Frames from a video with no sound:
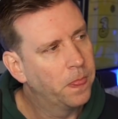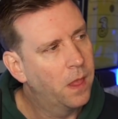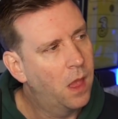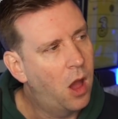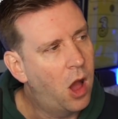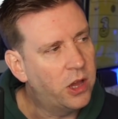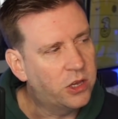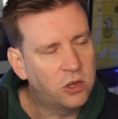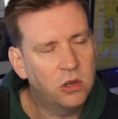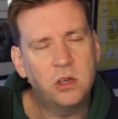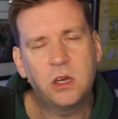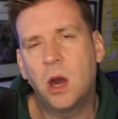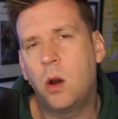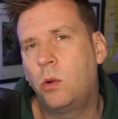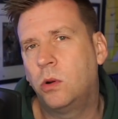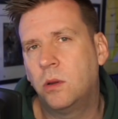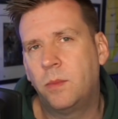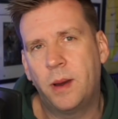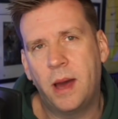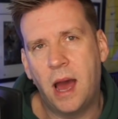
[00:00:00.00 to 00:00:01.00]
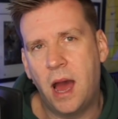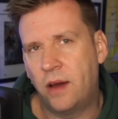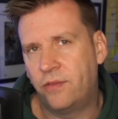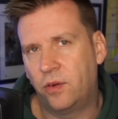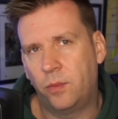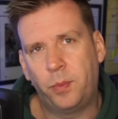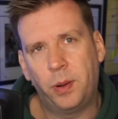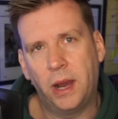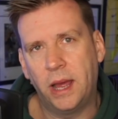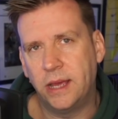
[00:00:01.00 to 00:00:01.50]
I could go on about other
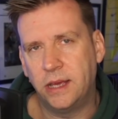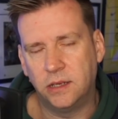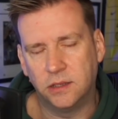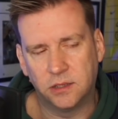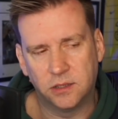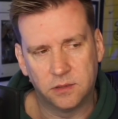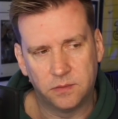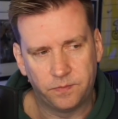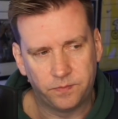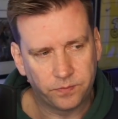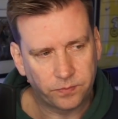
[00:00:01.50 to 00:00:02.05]
players.